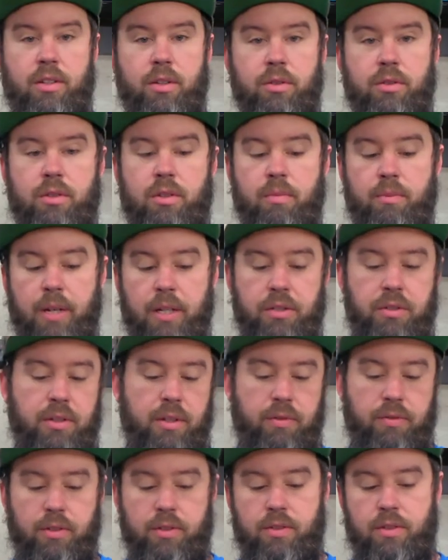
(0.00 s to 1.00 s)
Those are the major
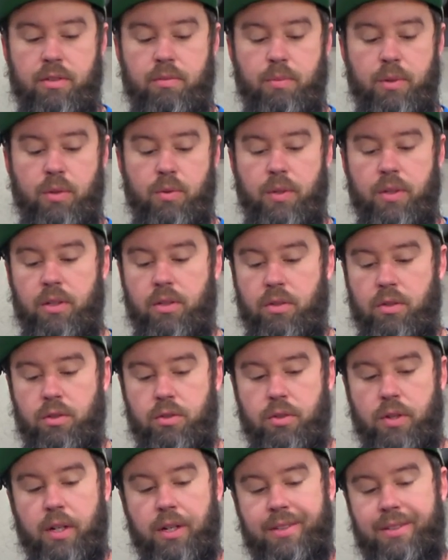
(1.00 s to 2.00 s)
differences between the 2
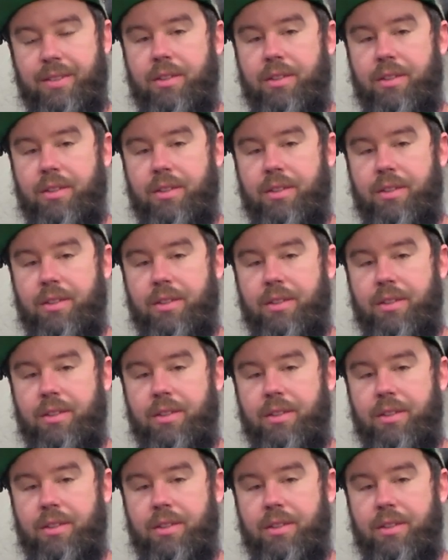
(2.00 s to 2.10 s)
trucks.